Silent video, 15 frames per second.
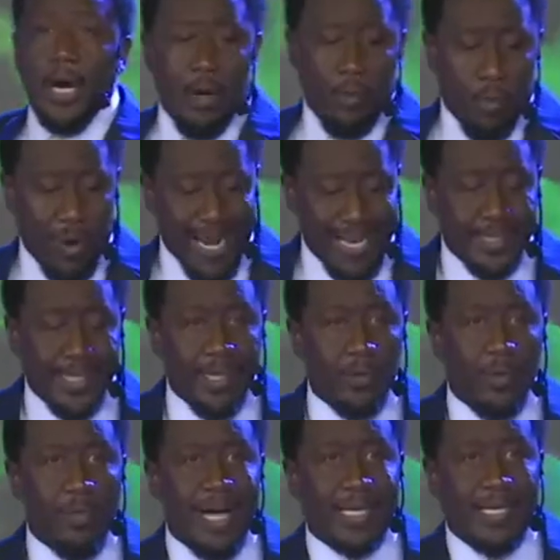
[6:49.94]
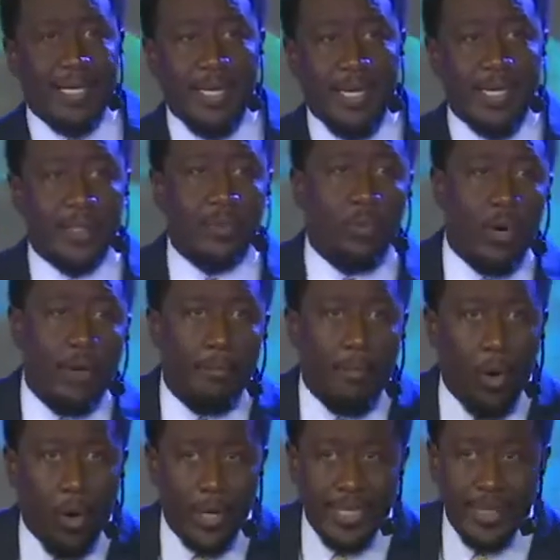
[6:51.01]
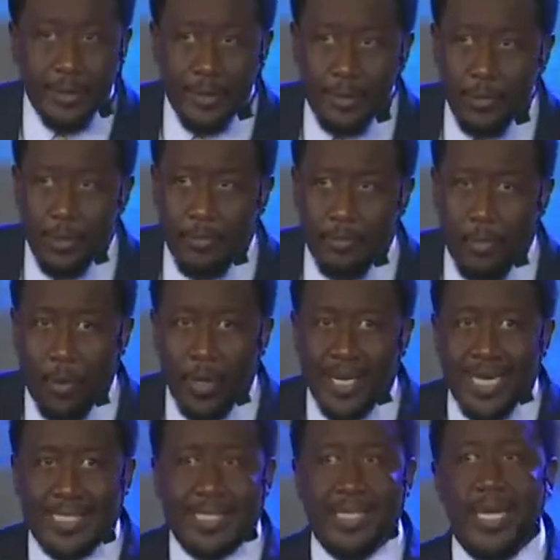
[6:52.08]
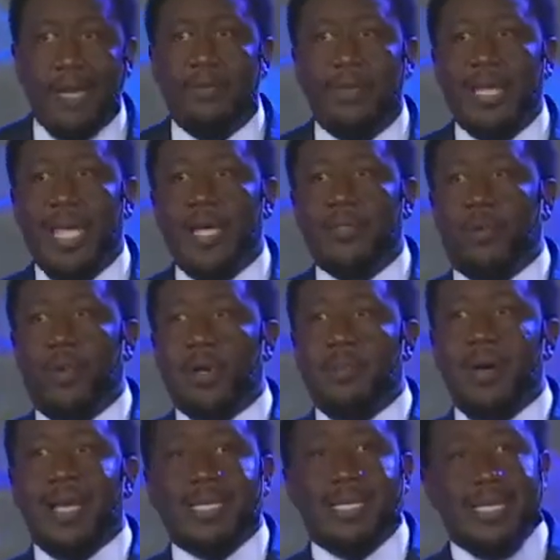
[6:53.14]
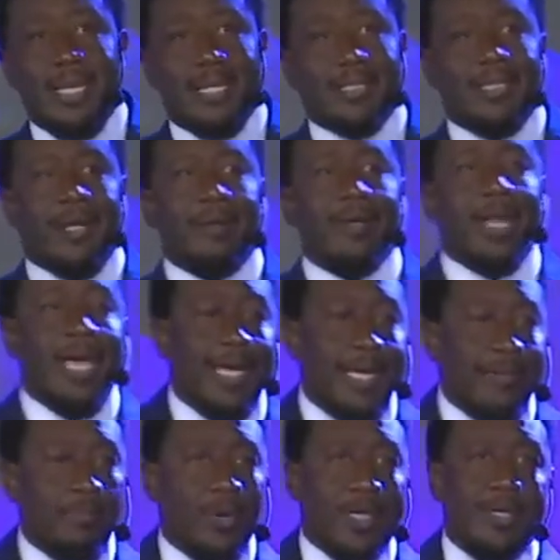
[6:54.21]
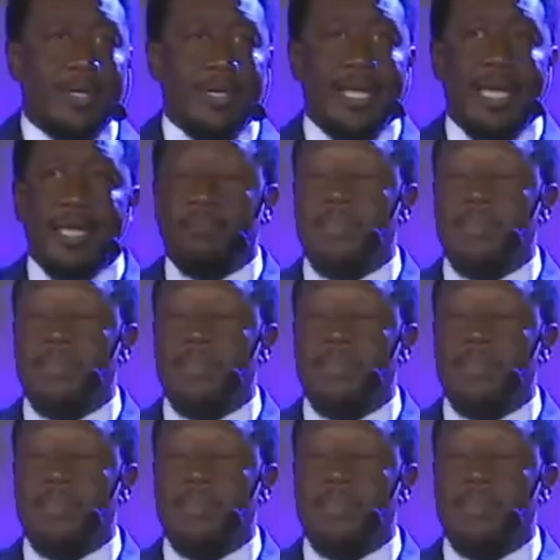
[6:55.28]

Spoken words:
what I did with my kids one morning, I said every last one of my kids, their name, what their name